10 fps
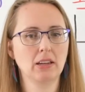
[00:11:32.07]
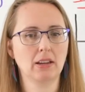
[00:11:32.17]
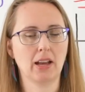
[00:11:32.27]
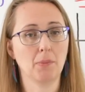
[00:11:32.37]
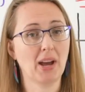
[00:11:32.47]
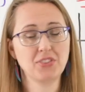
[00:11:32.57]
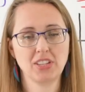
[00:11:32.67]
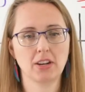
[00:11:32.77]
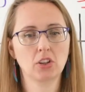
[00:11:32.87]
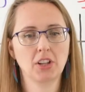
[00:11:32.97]
Um, I've
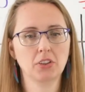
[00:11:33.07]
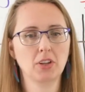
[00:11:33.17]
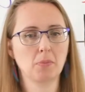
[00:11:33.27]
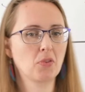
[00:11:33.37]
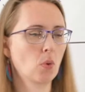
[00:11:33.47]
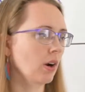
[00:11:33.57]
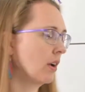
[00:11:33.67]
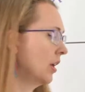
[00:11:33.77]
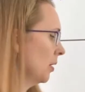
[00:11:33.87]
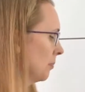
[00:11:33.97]
seen it clinically before,
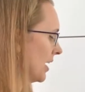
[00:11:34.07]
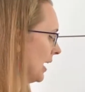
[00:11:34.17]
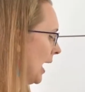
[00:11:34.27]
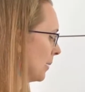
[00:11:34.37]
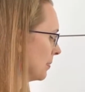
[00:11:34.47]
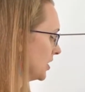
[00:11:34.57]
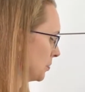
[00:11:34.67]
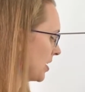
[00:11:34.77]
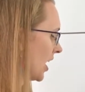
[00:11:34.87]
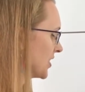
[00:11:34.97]
but hep- it's
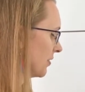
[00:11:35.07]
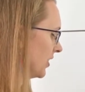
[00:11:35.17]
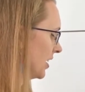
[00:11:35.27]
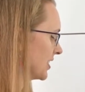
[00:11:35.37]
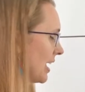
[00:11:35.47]
because of this.